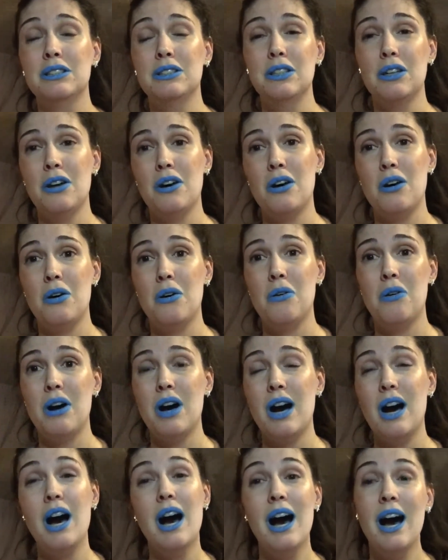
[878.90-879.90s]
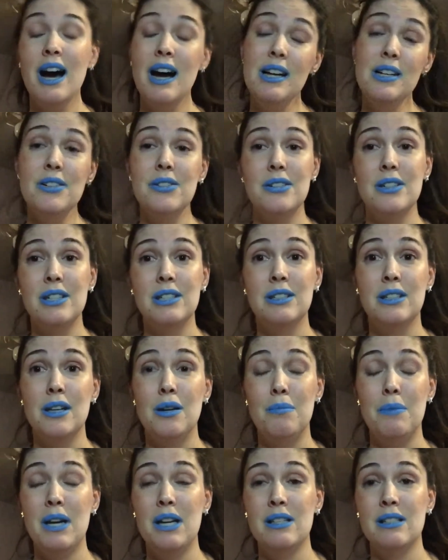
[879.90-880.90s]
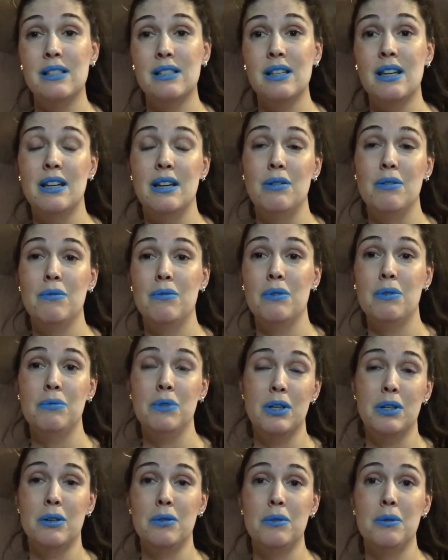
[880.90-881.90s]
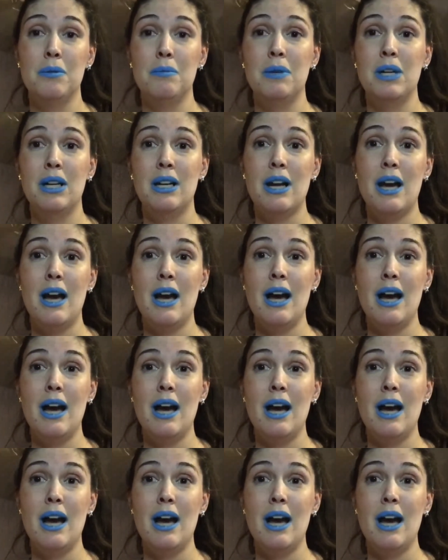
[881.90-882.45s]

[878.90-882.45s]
so I dressed up as Wonder Woman.